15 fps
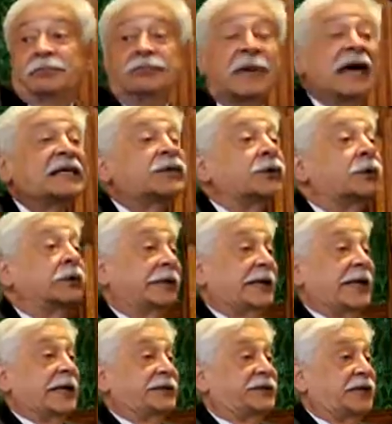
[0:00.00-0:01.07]
mass
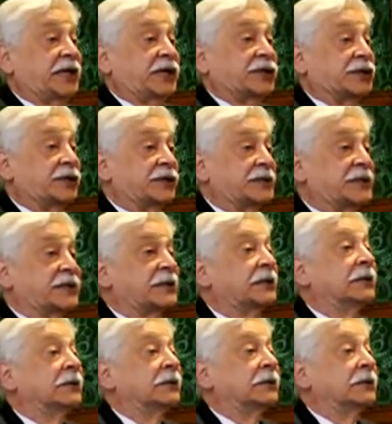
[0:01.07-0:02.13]
orientations